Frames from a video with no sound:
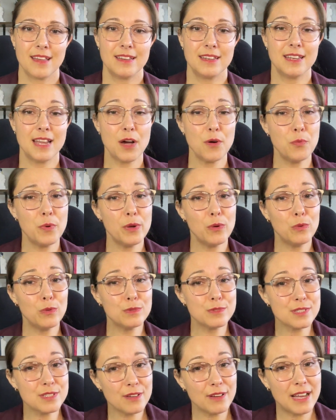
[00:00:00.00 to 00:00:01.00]
Now we
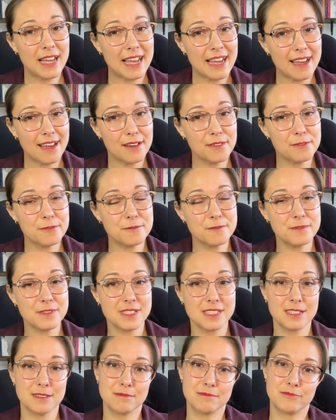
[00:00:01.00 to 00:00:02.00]
also have
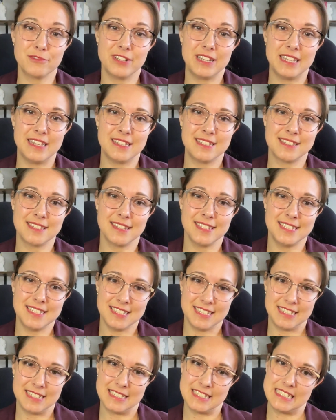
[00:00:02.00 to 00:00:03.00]
some really
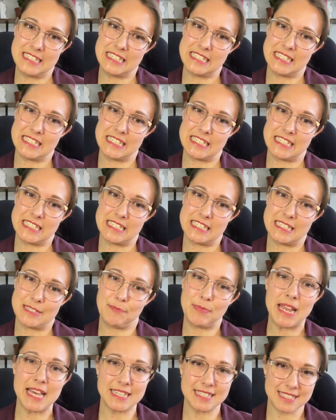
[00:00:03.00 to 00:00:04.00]
exciting
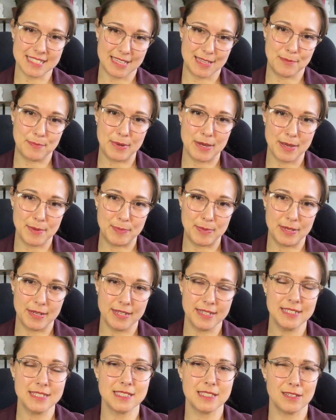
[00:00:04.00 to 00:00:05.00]
plans in the
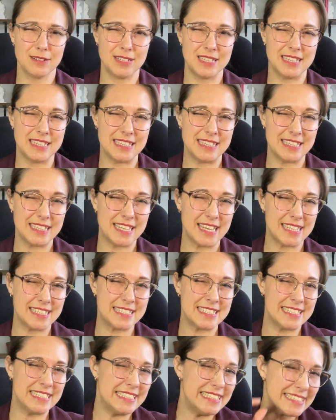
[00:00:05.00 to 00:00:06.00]
pipeline, so I'll let
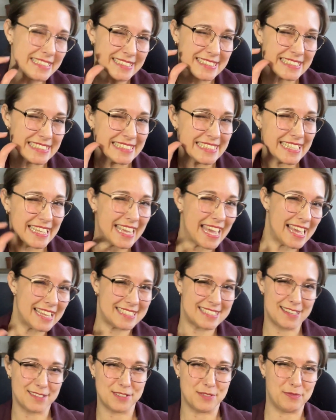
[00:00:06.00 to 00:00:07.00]
a little
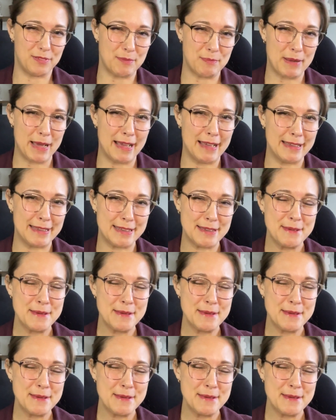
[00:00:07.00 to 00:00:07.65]
cat out of the bag.